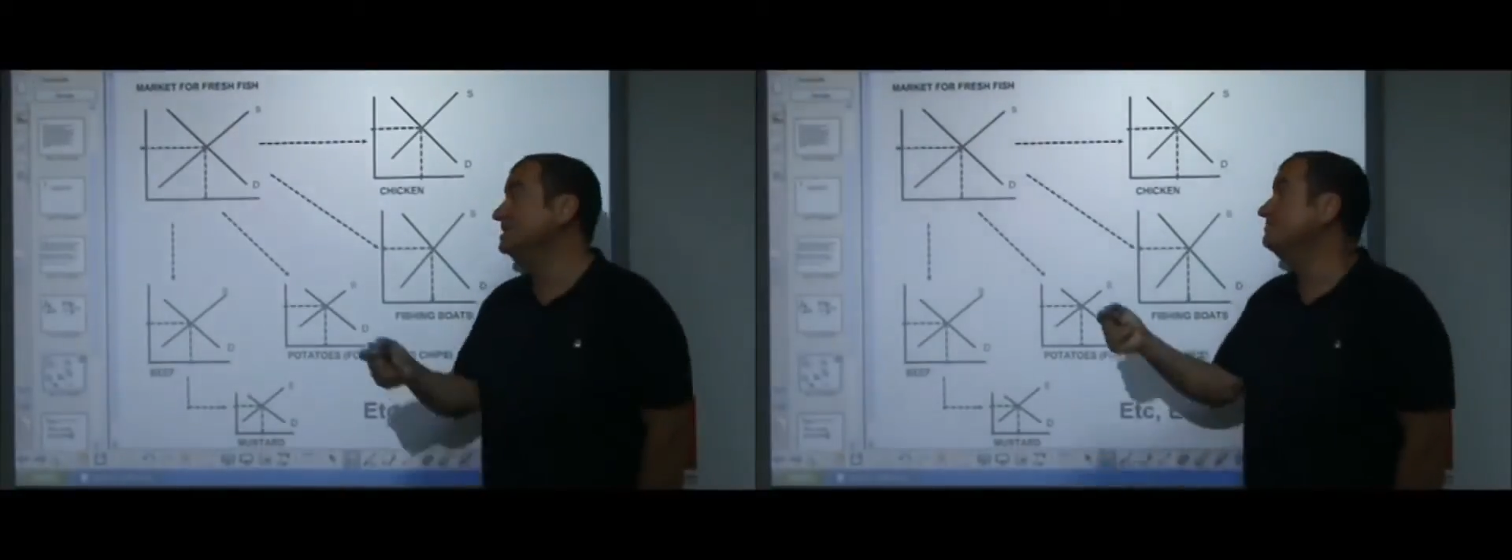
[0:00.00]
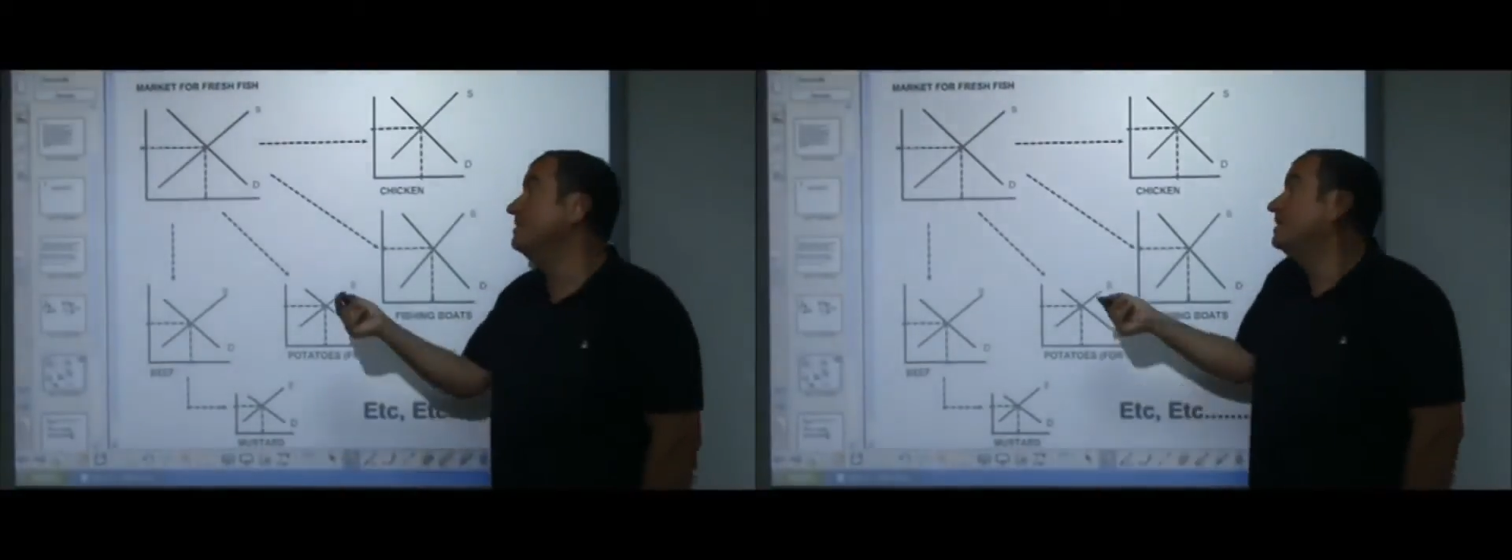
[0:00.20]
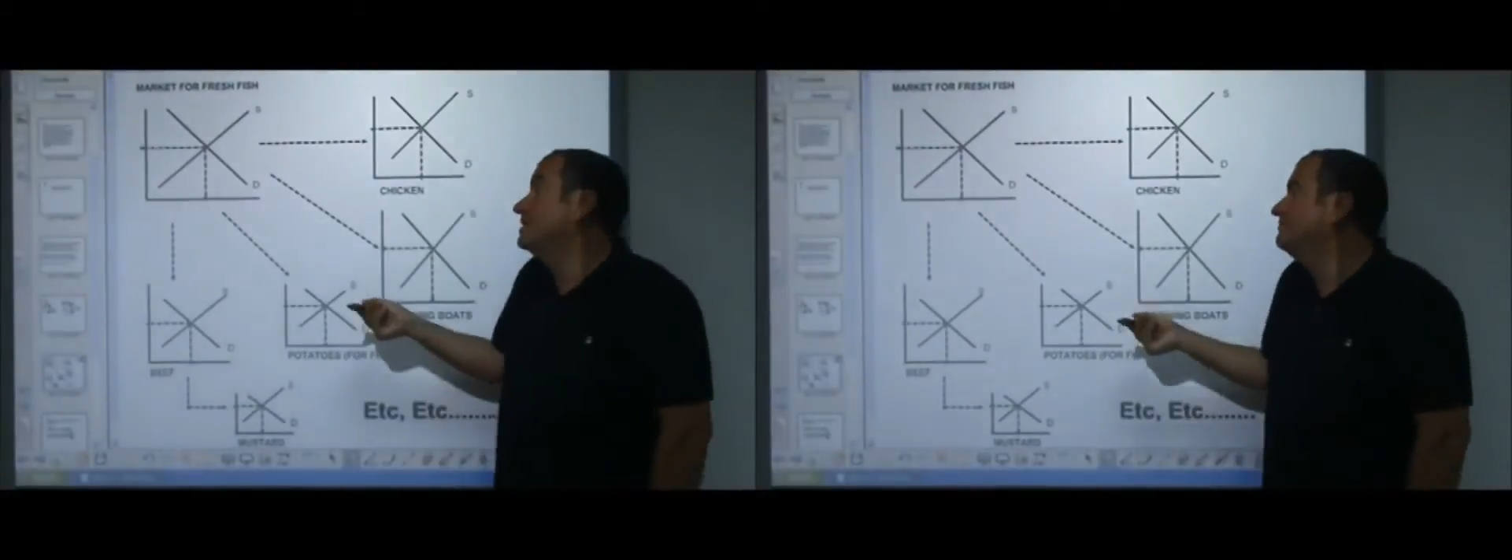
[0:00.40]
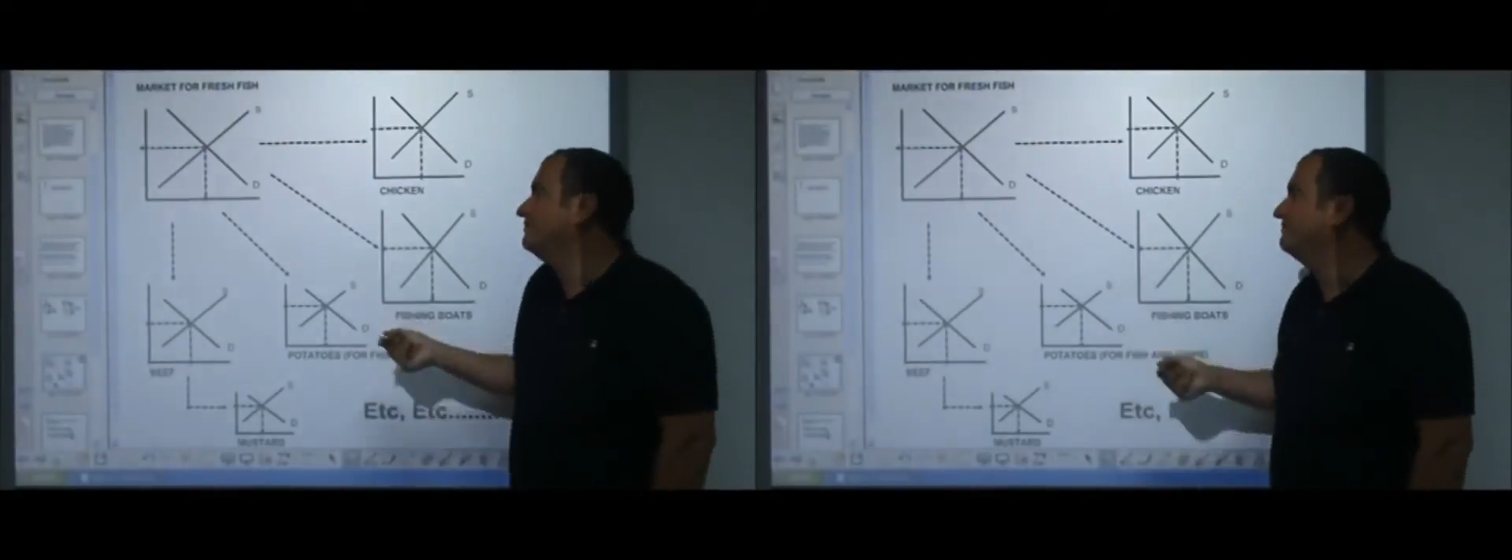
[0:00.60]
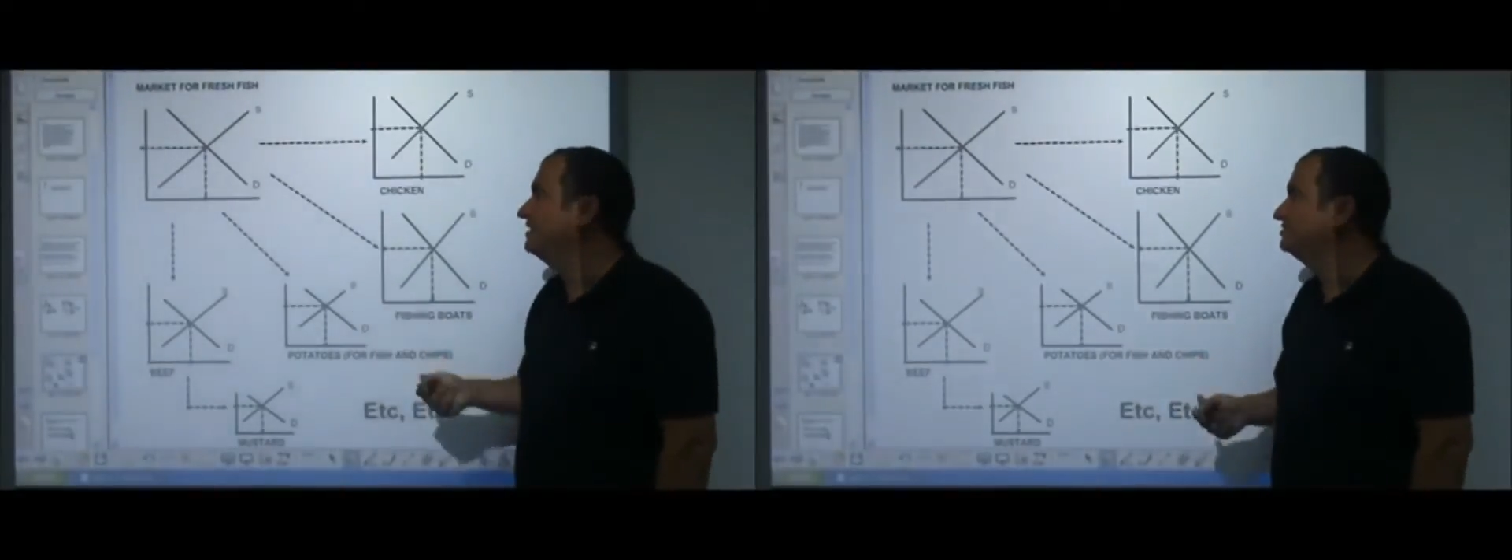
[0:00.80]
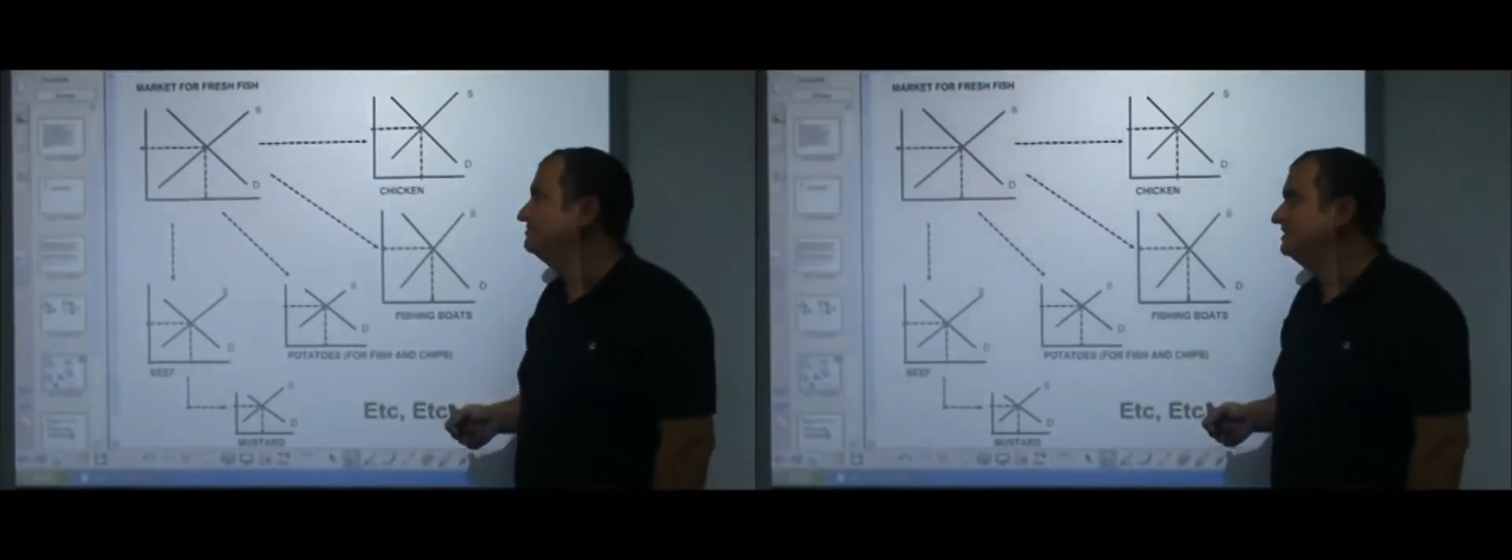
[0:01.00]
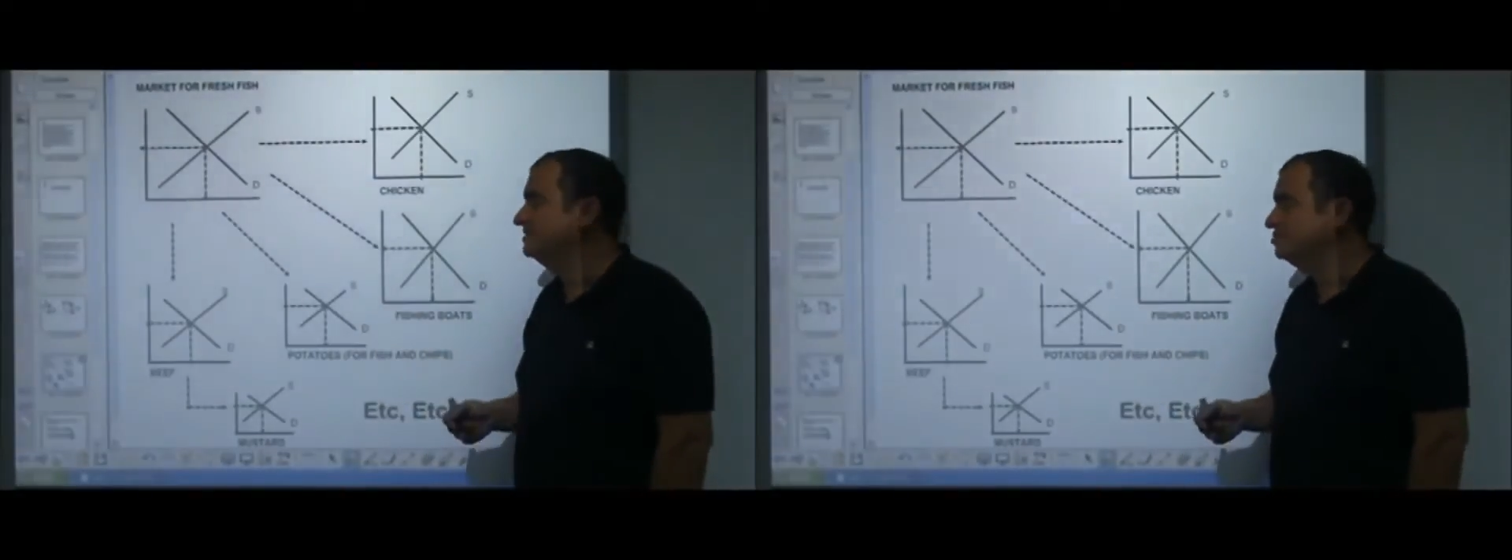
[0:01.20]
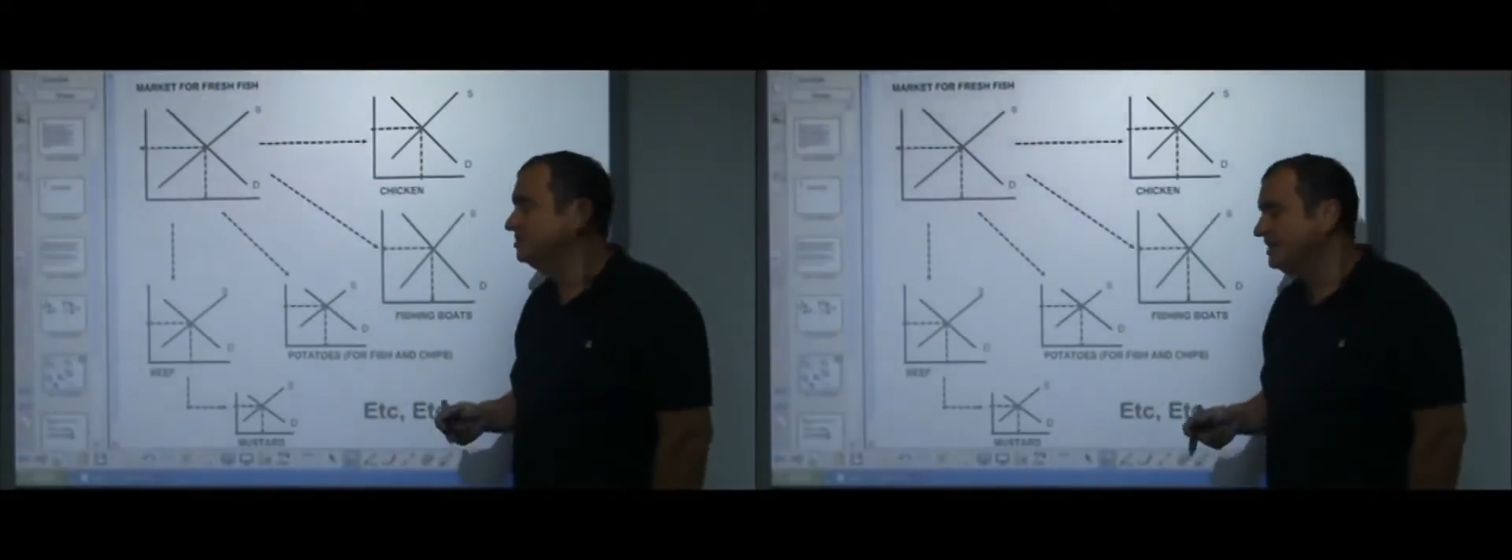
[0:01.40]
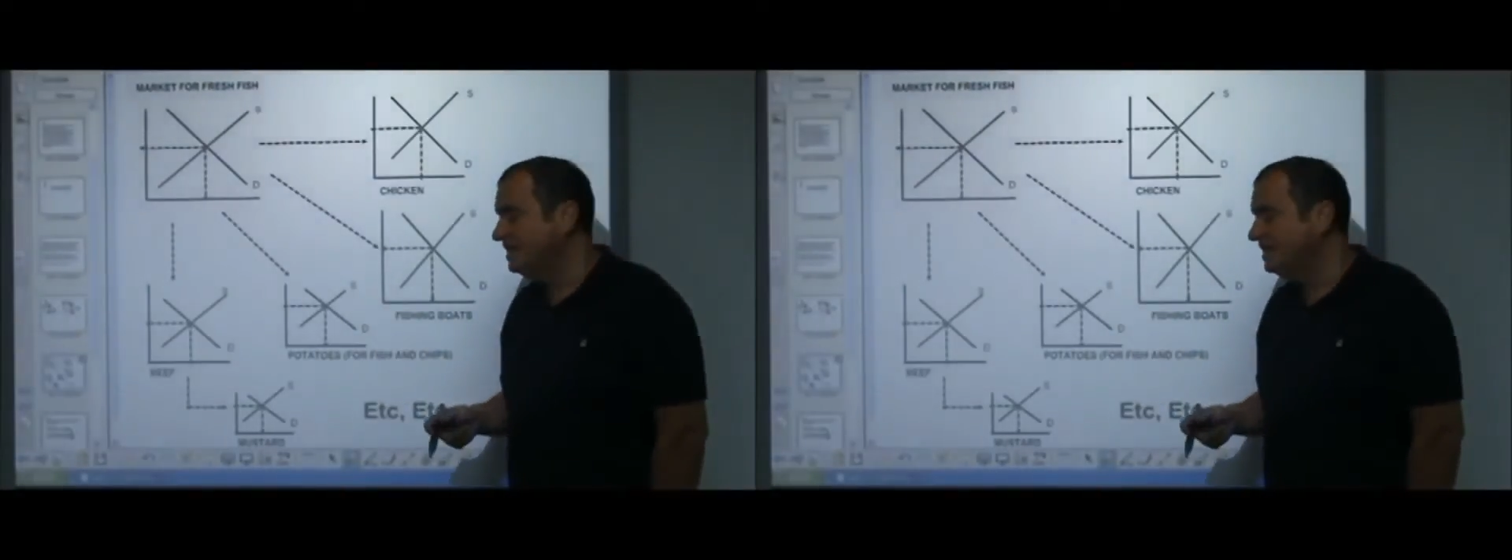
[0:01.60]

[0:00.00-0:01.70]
in the market for fresh fish.